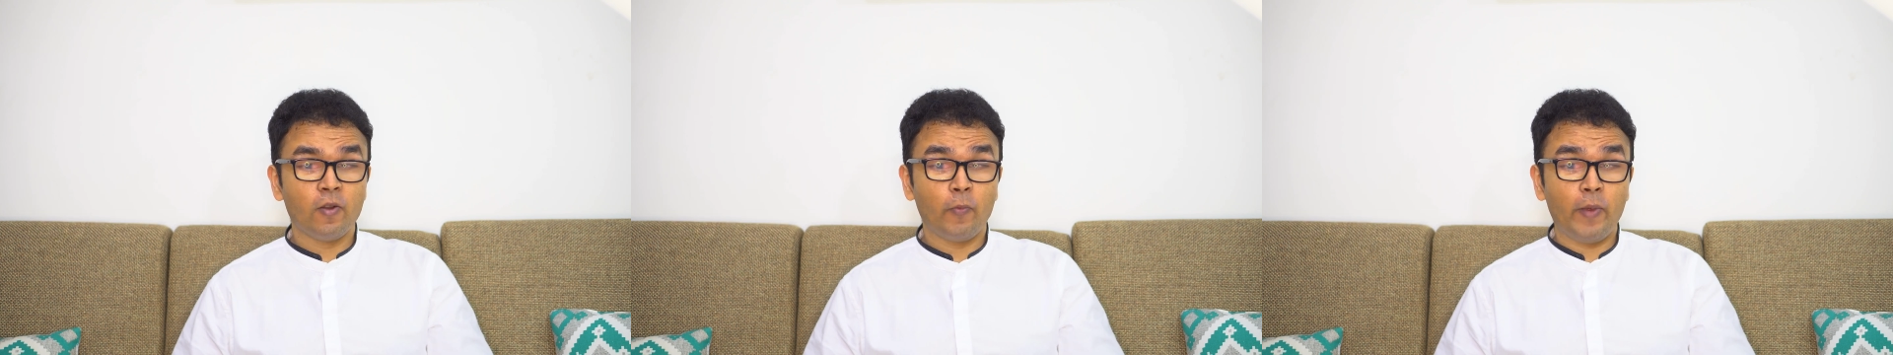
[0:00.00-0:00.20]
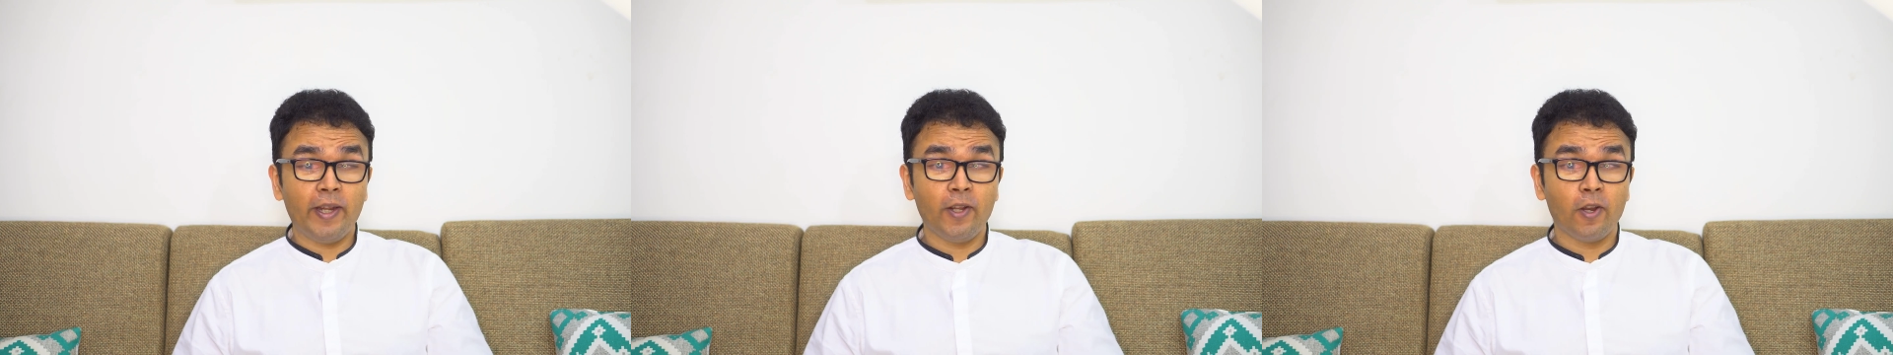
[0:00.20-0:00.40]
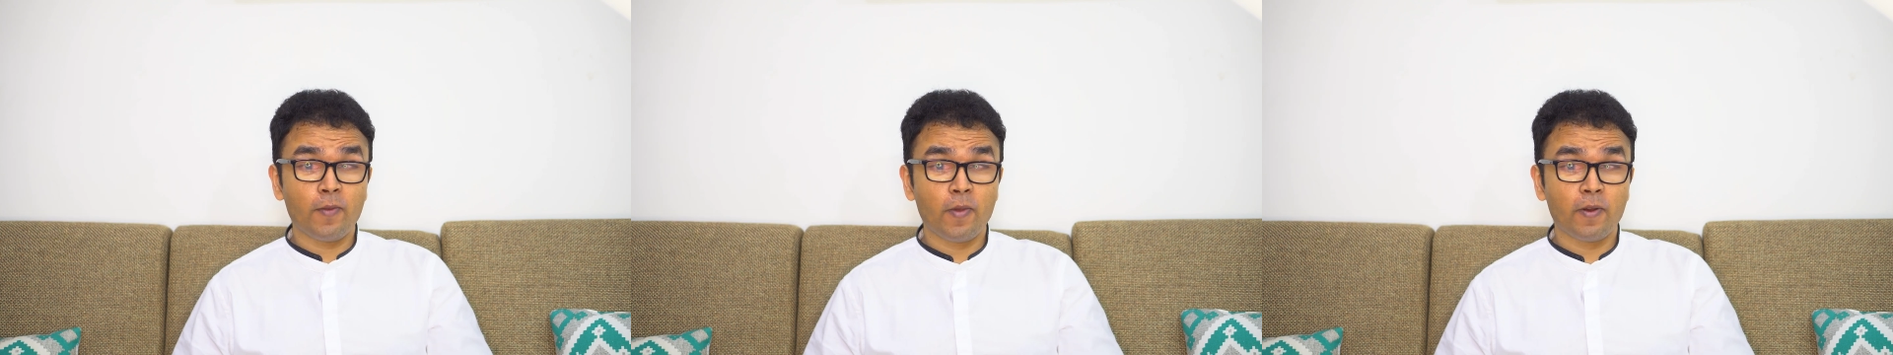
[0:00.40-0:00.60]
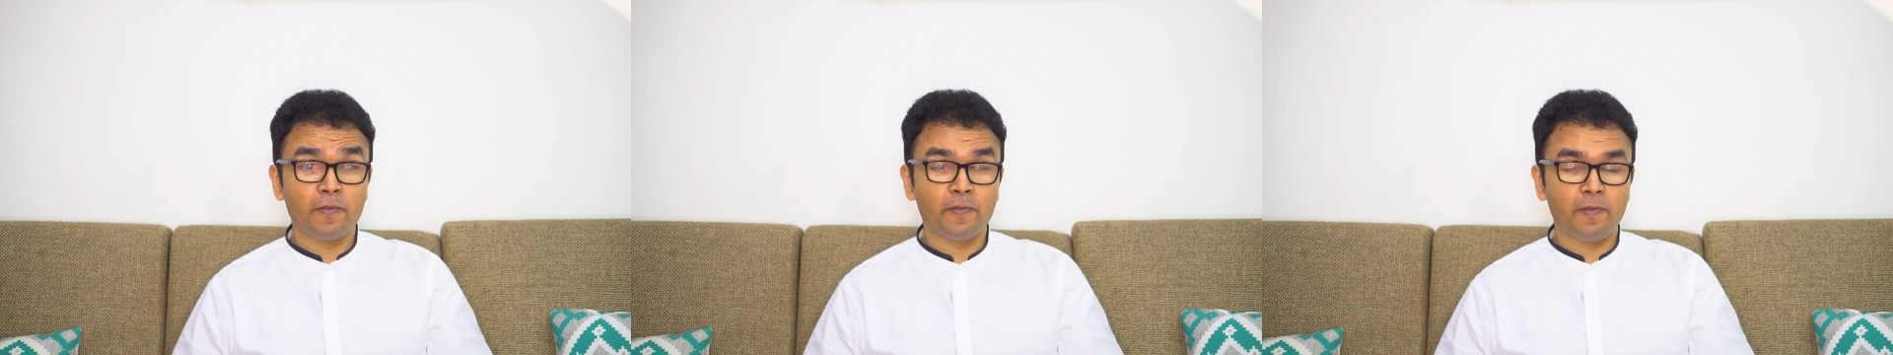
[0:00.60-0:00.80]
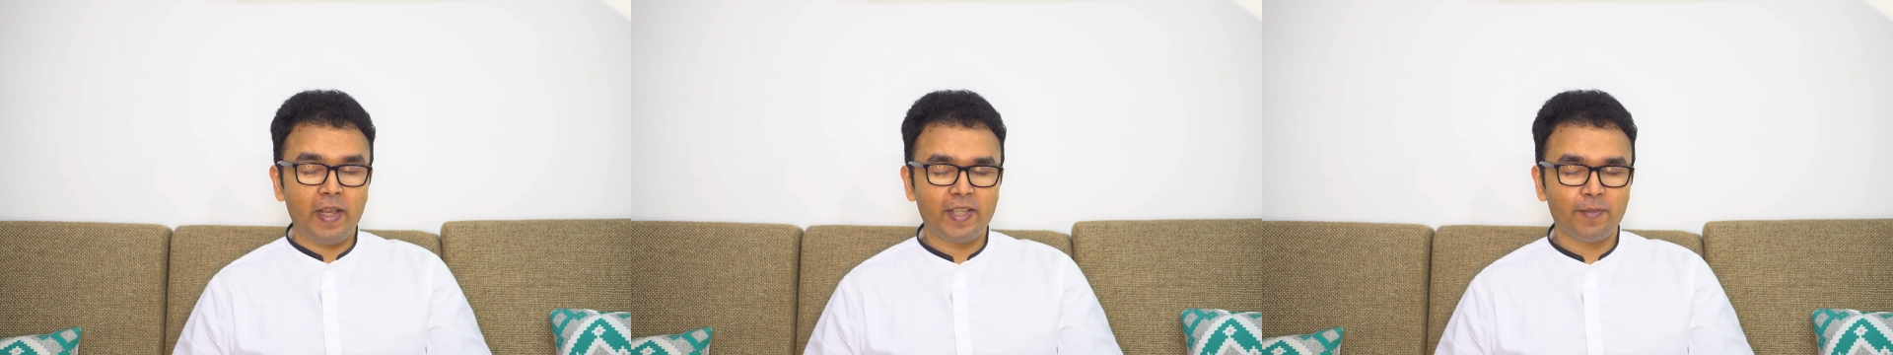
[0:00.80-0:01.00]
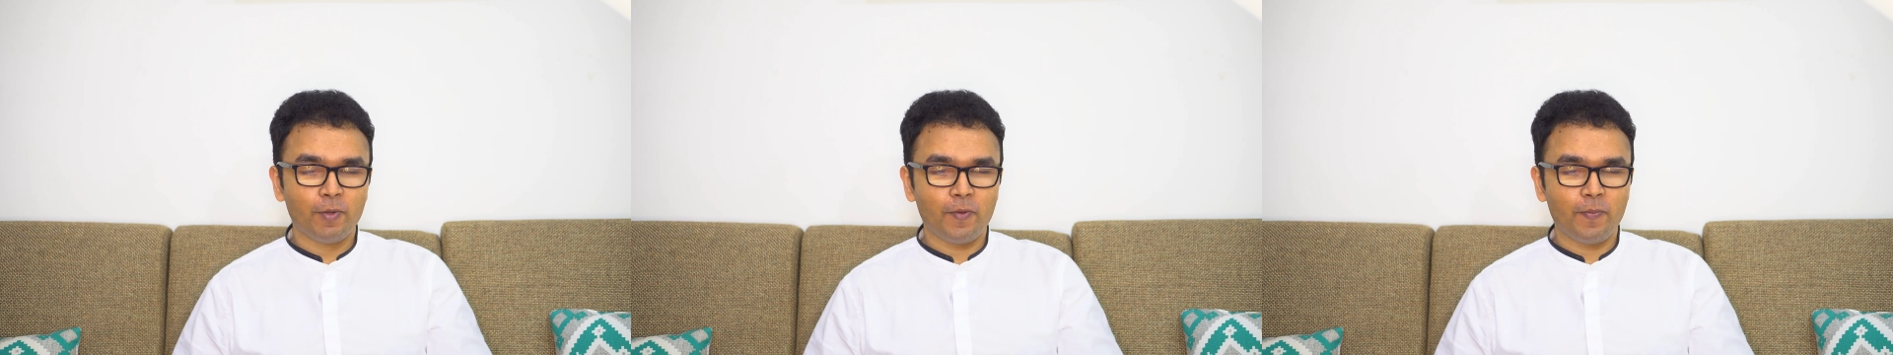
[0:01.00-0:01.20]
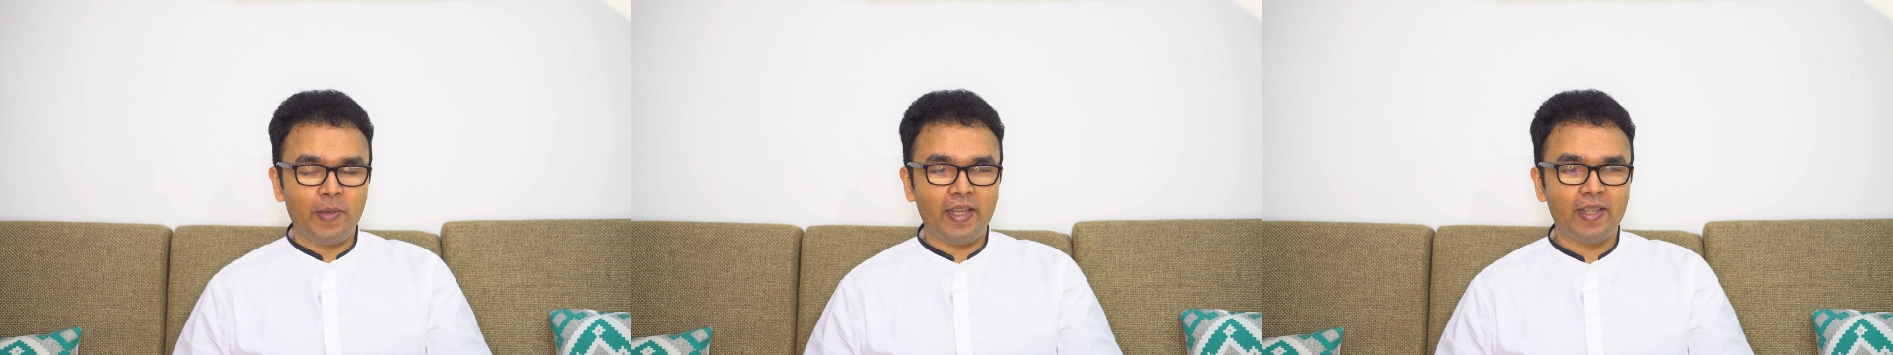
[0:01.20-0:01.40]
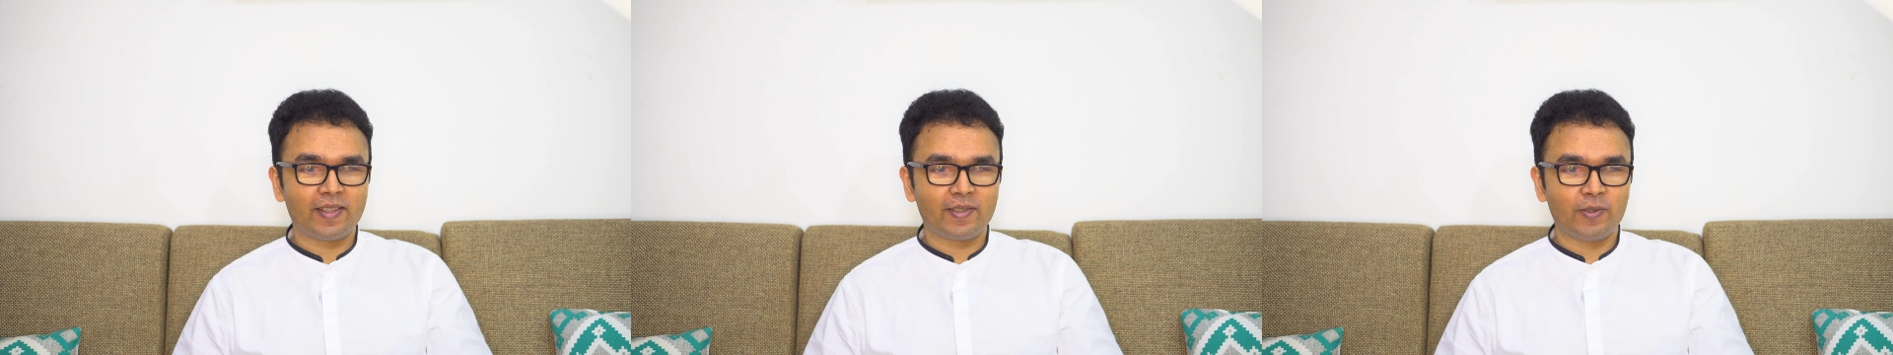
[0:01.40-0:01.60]
we're talking about Facebook
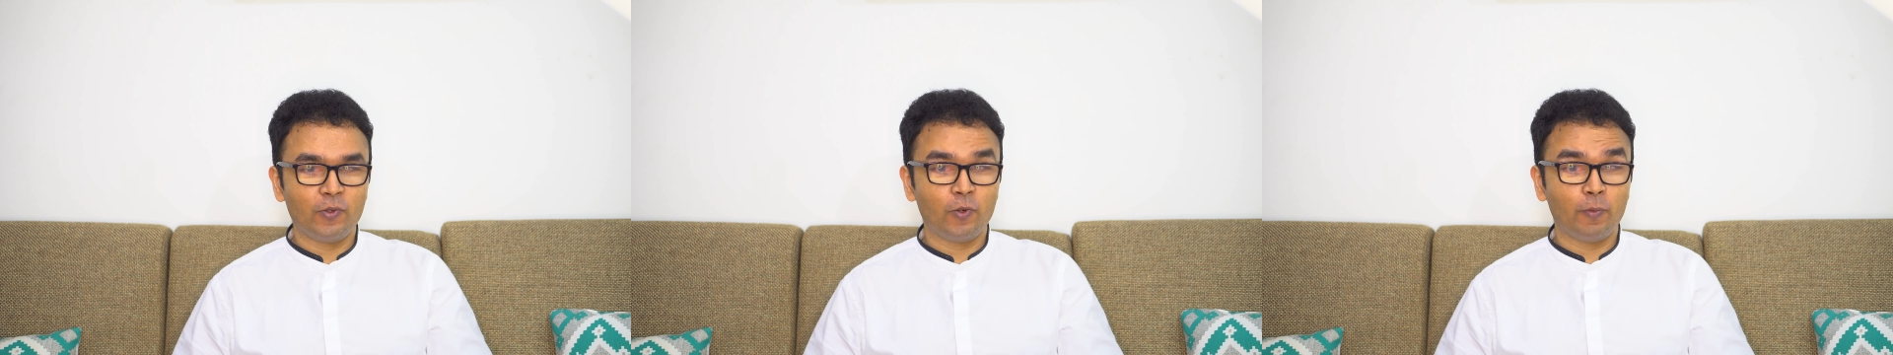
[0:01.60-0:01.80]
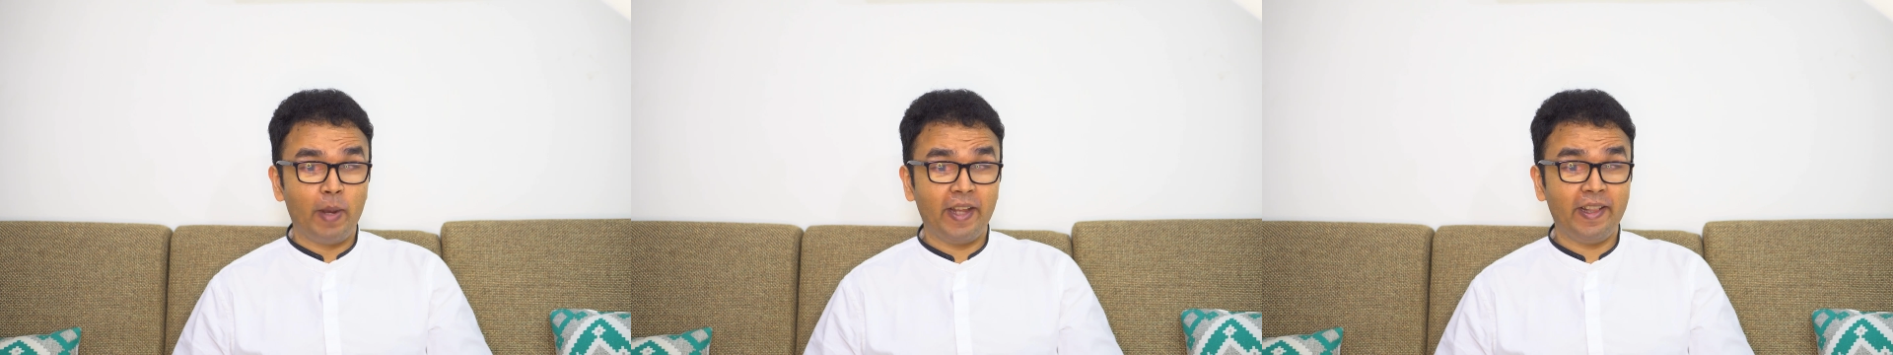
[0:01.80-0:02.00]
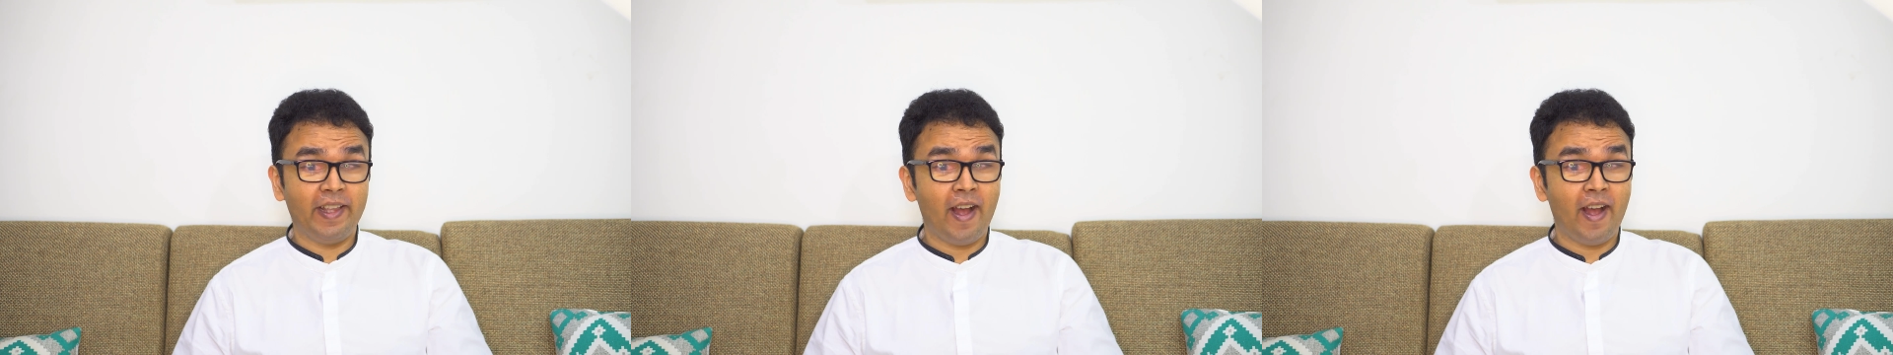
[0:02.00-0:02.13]
being sued by